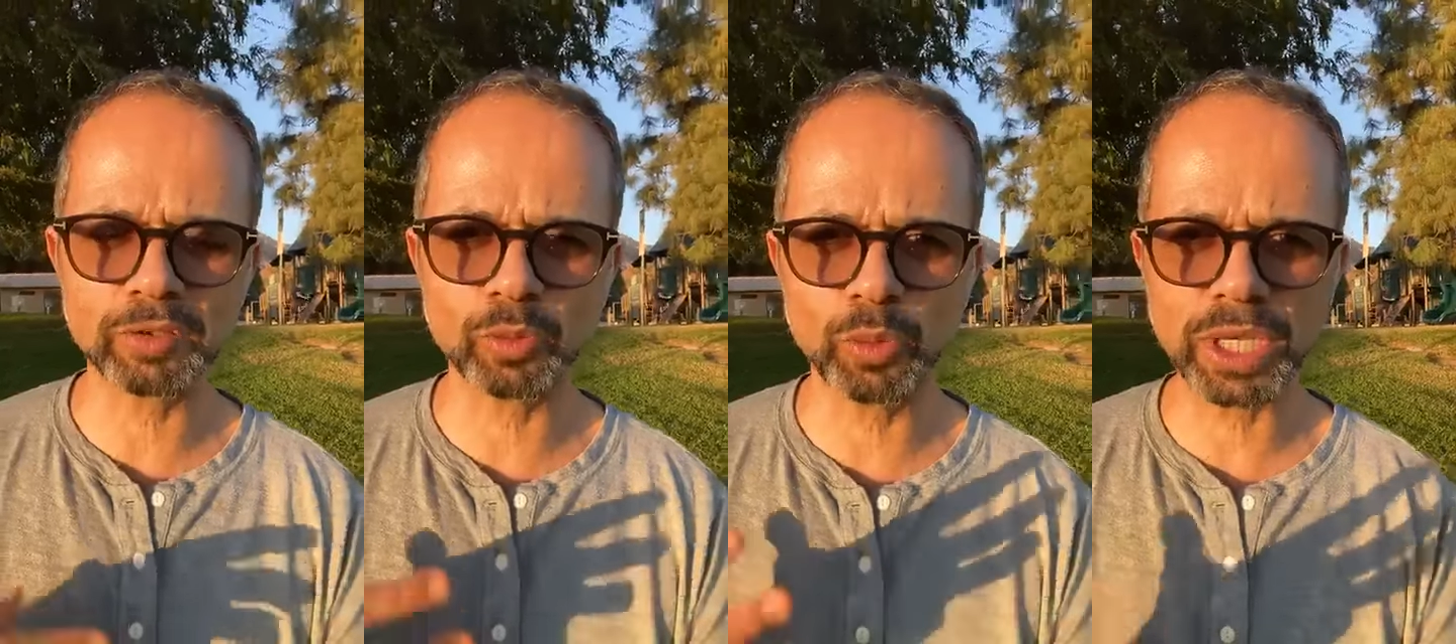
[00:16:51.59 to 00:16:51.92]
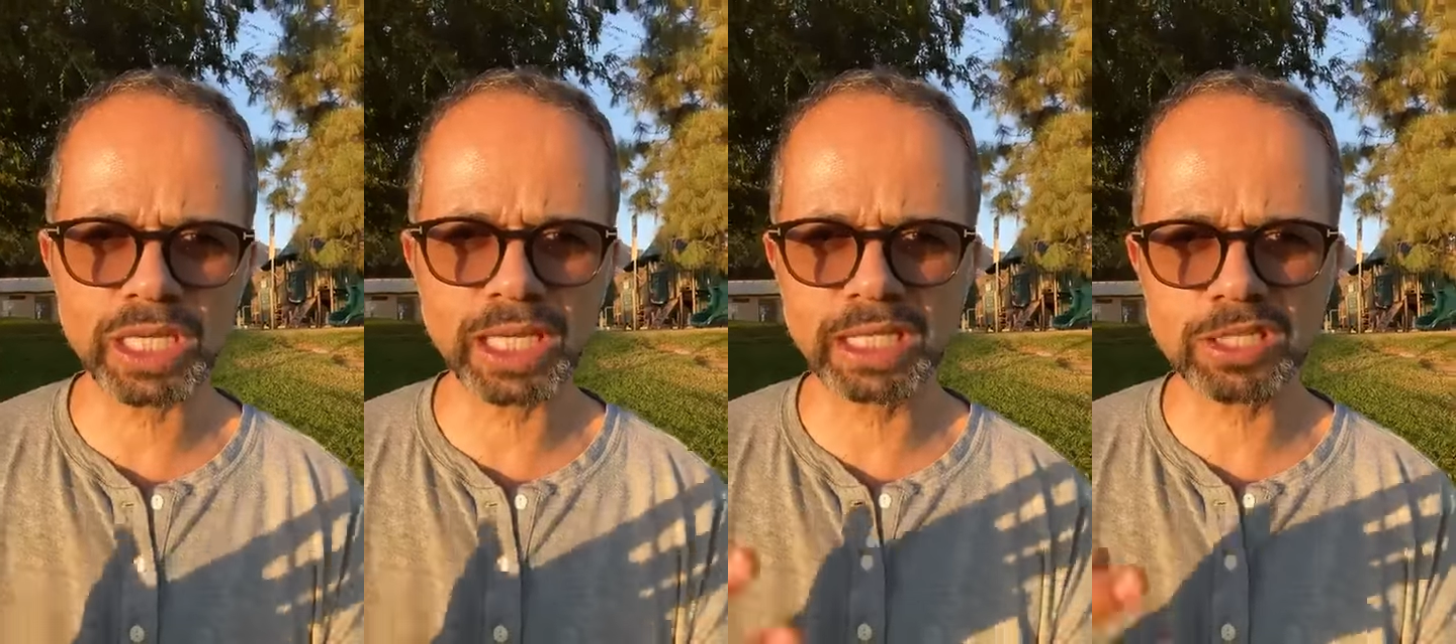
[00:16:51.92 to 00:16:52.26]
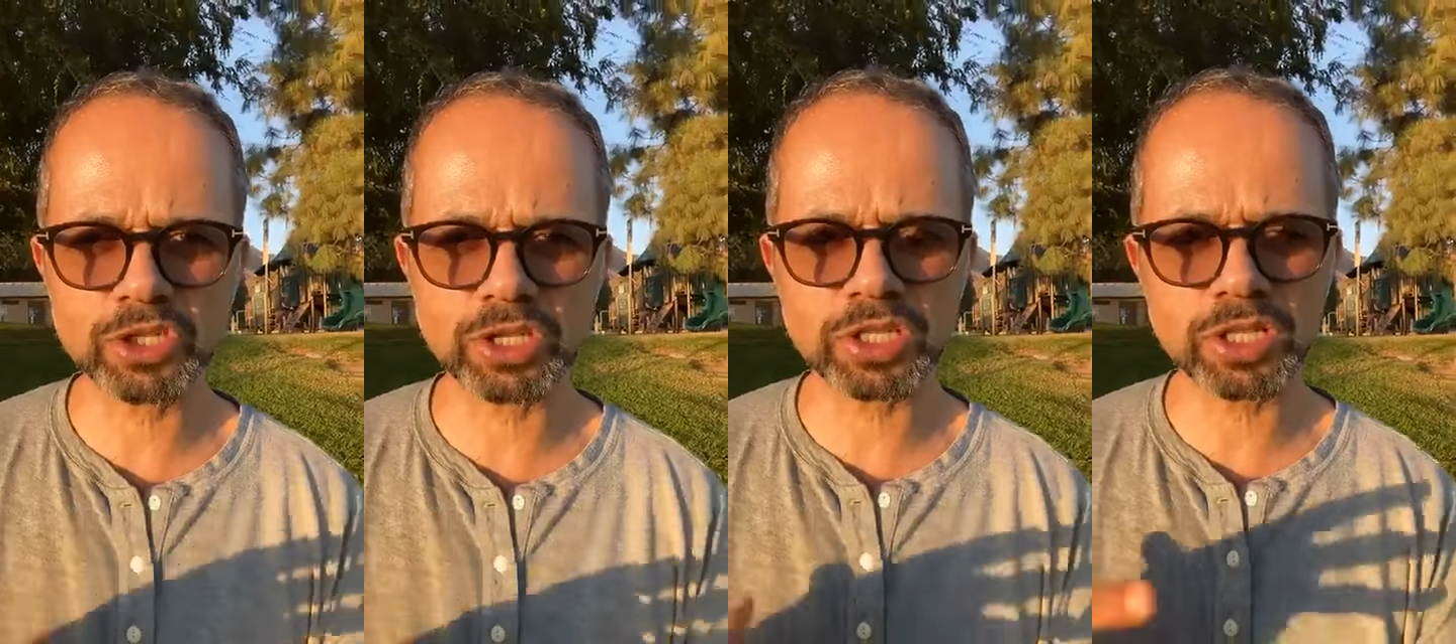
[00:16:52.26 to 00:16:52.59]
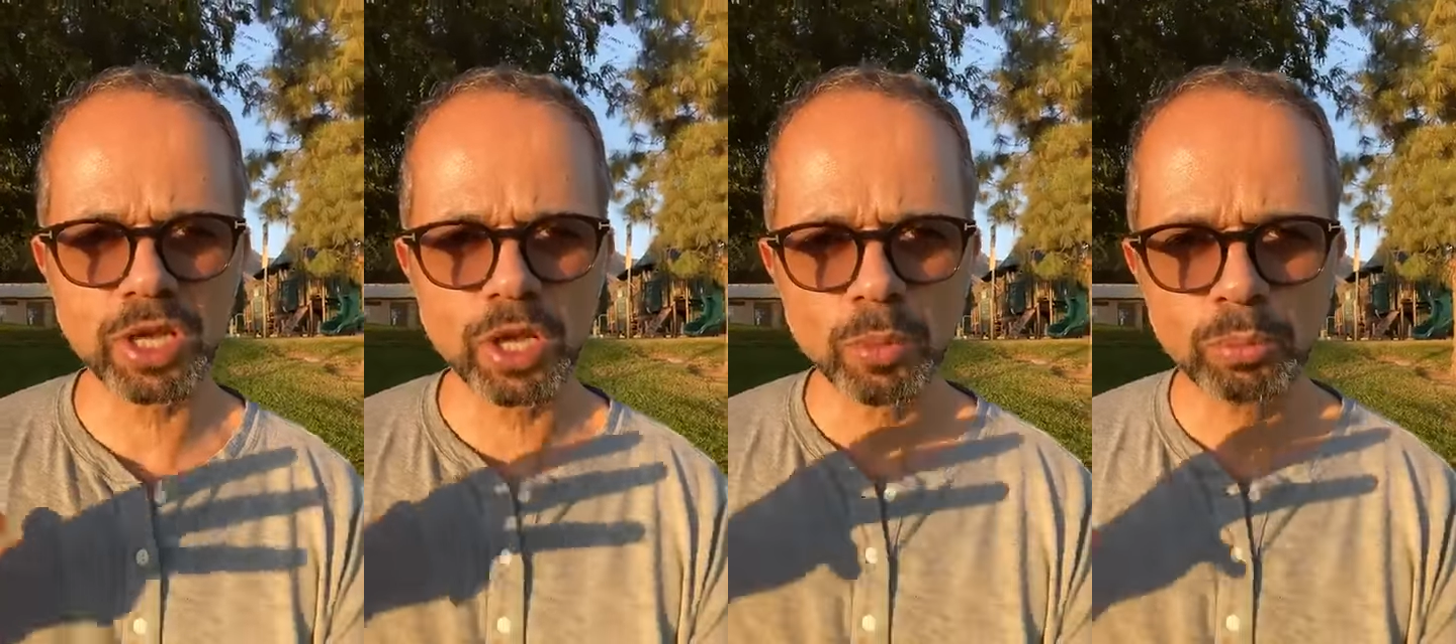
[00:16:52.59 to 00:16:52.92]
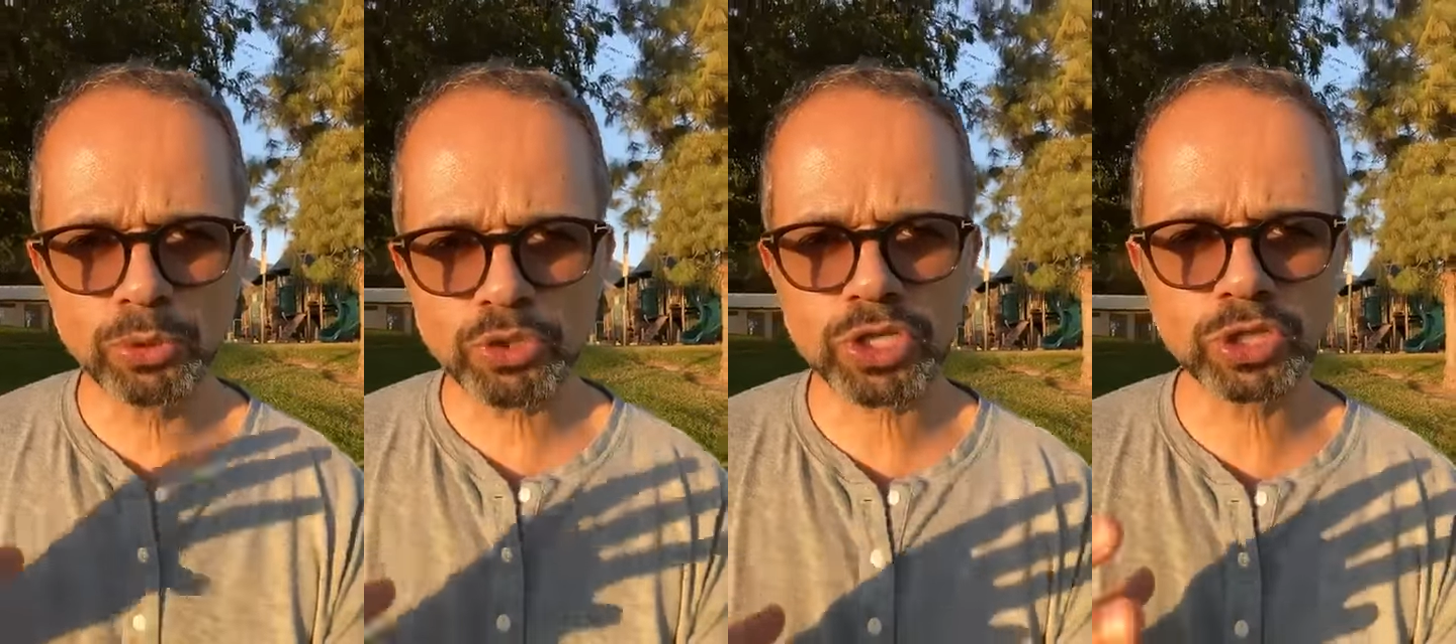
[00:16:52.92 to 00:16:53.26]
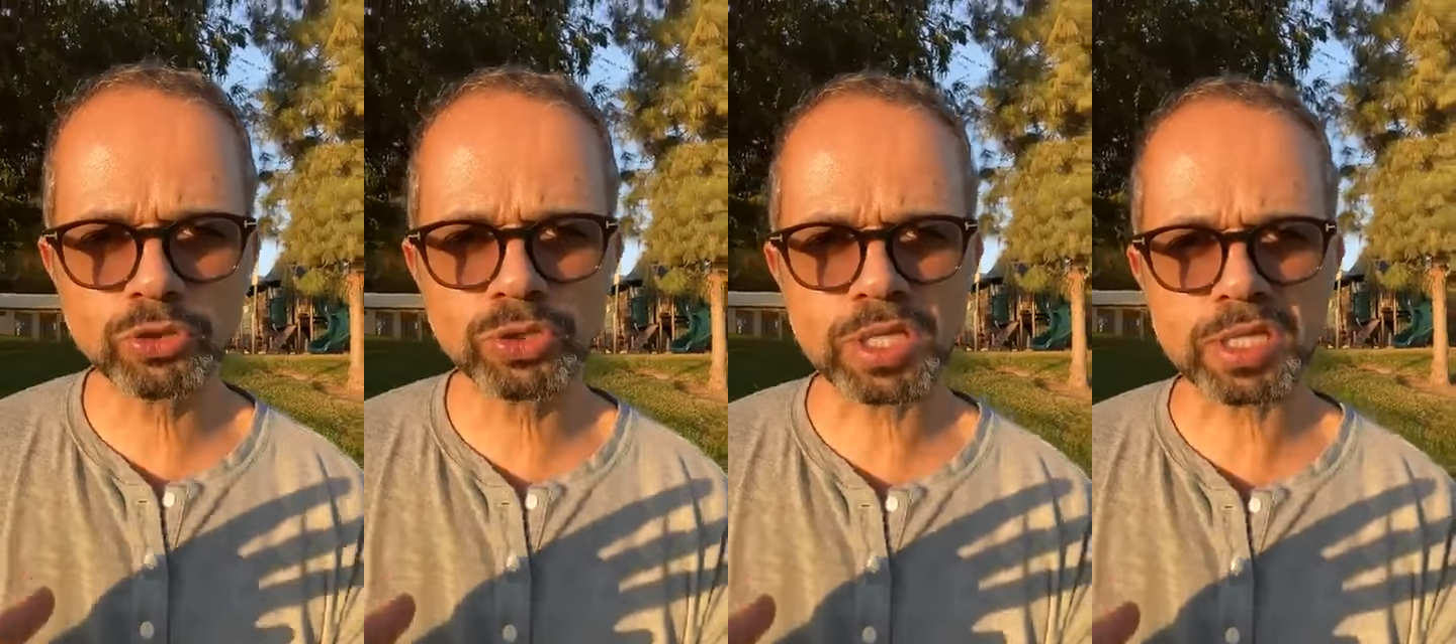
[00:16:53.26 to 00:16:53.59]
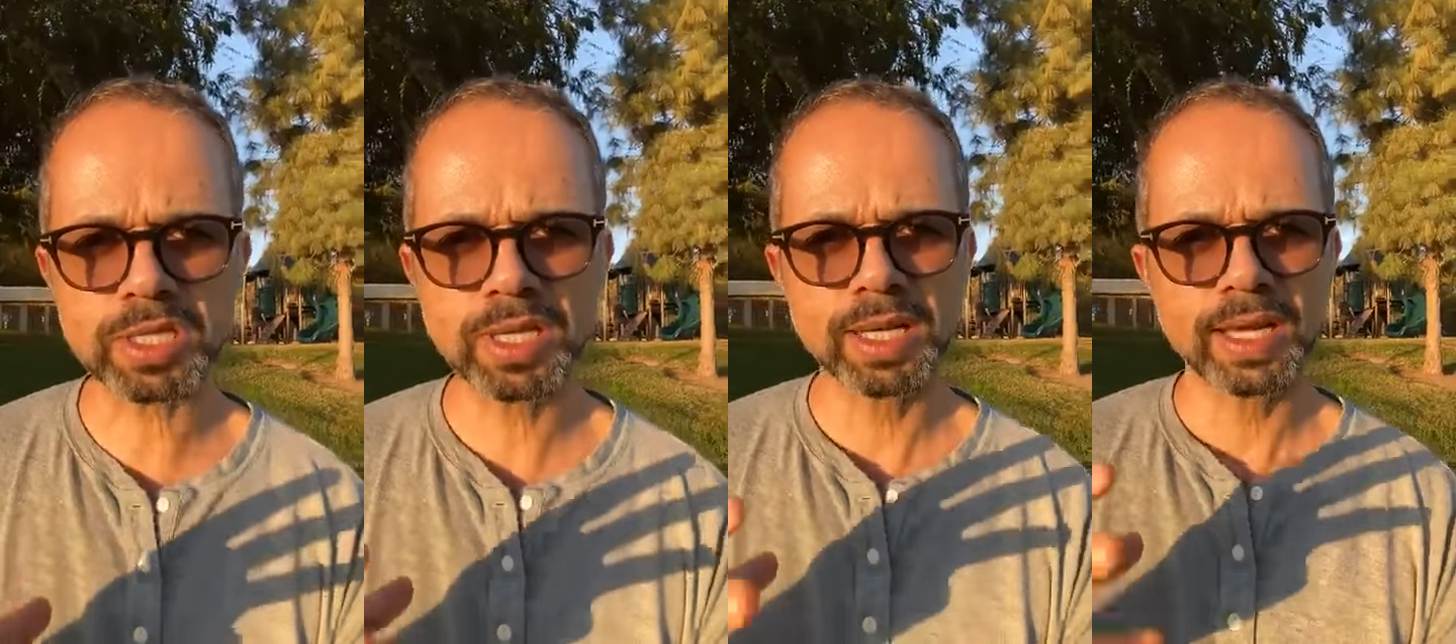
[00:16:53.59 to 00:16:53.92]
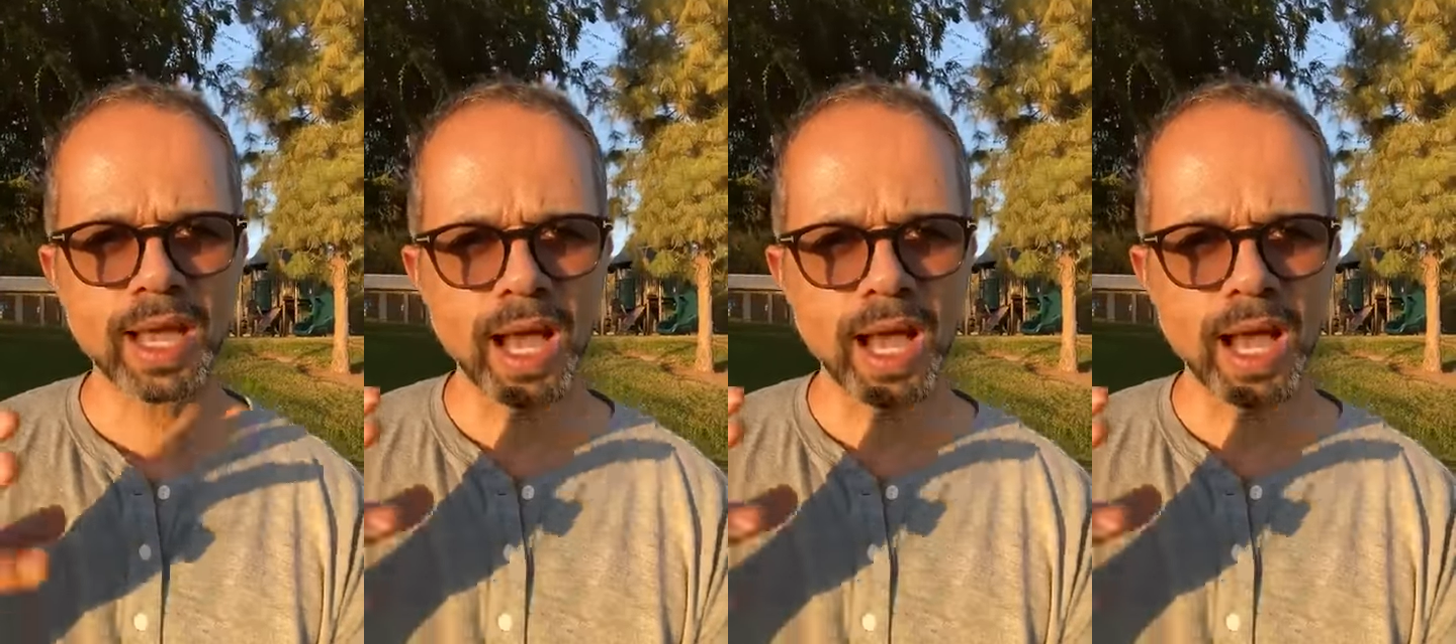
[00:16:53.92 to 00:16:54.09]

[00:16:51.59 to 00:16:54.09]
and the week, and it's just pushing to this.